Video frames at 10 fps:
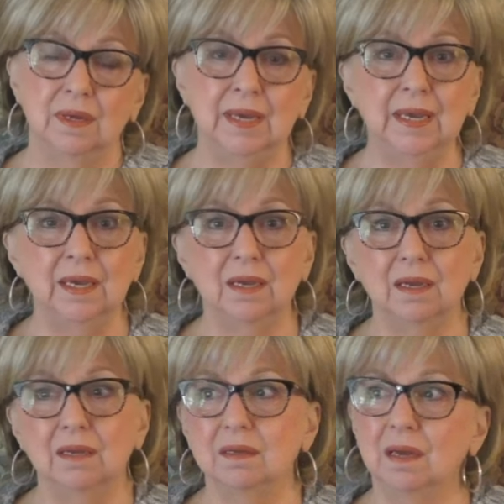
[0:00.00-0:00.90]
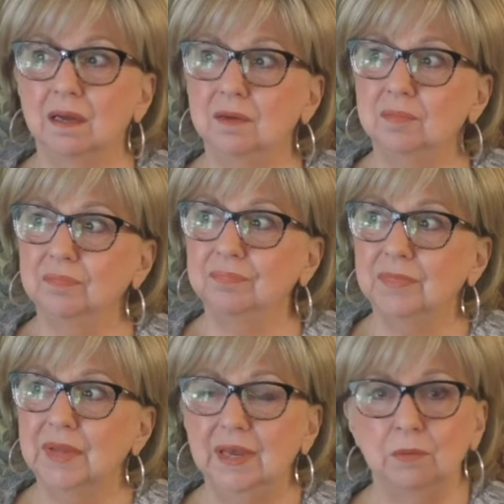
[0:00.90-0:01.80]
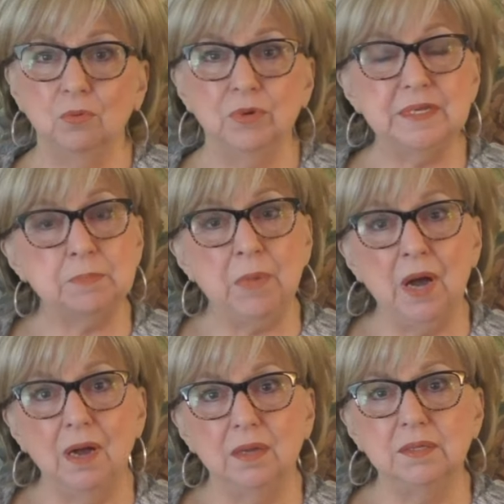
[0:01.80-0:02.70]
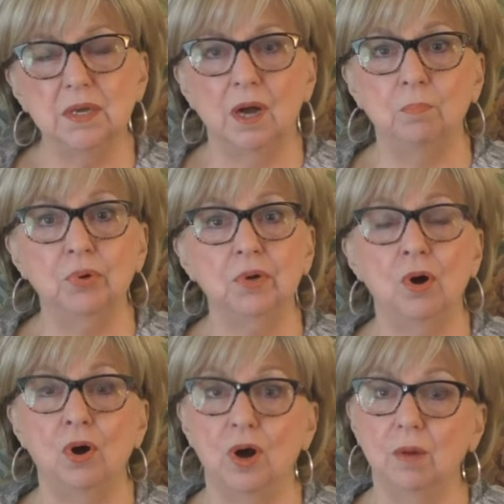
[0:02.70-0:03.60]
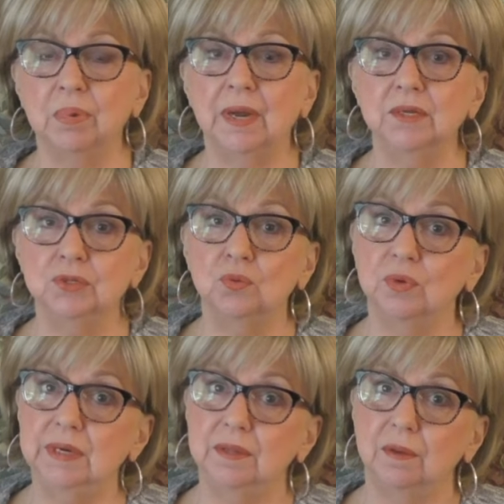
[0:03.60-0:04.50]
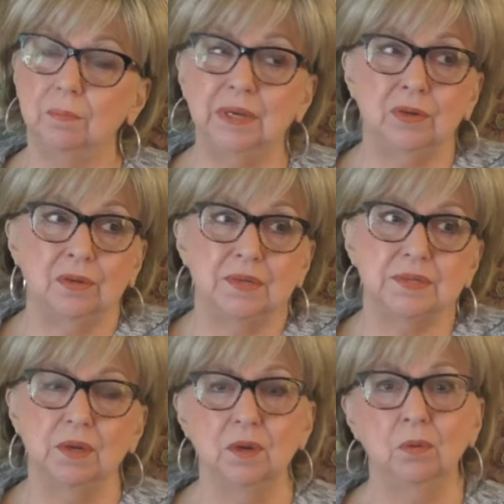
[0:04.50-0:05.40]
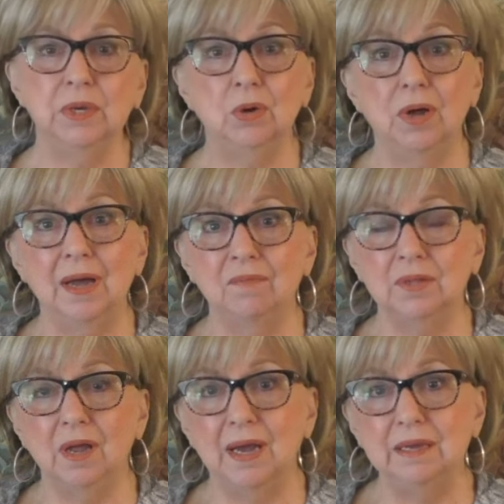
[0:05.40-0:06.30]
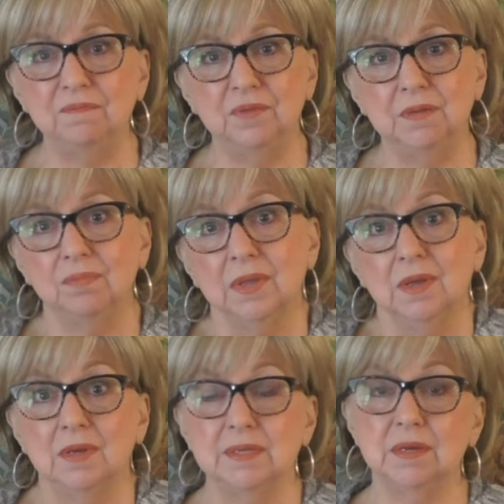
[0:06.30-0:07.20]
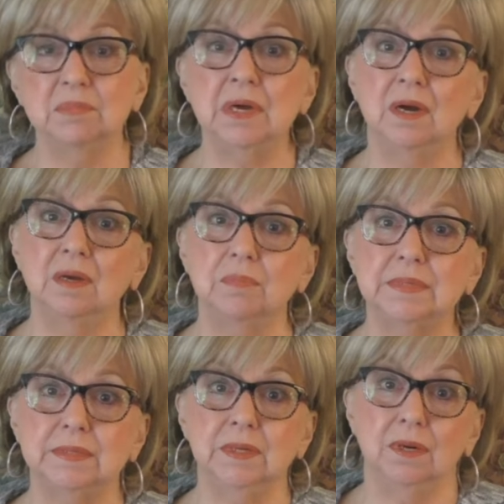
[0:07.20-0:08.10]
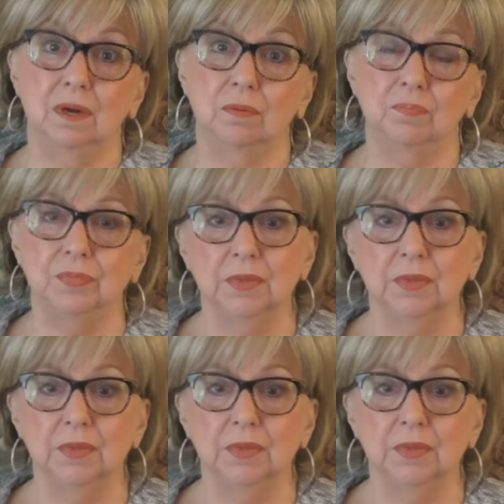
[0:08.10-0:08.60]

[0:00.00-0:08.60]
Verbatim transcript: can't um, respond, I'll put a heart, but I do read them because we all have a life, and sometimes, you know,